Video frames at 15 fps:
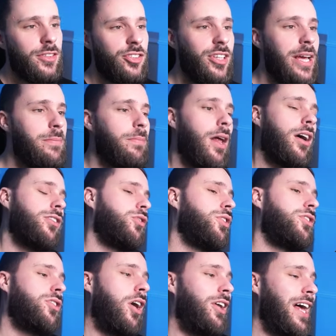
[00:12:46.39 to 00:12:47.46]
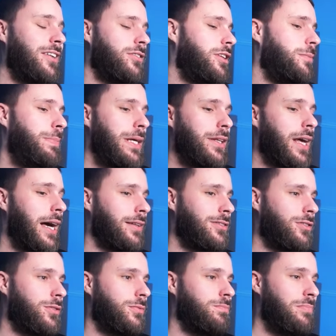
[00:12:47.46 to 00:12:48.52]
It's a shame Blastoise can't actually be
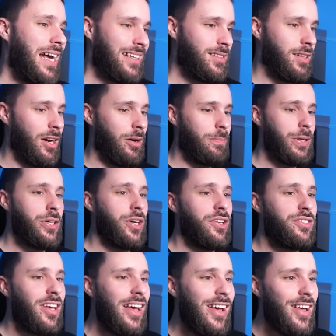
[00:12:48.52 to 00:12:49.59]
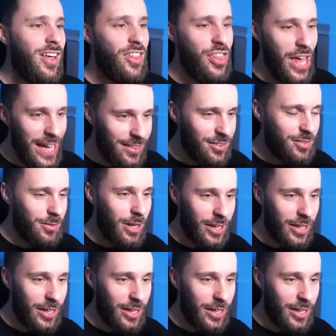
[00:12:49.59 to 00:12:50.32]
that meta, because this,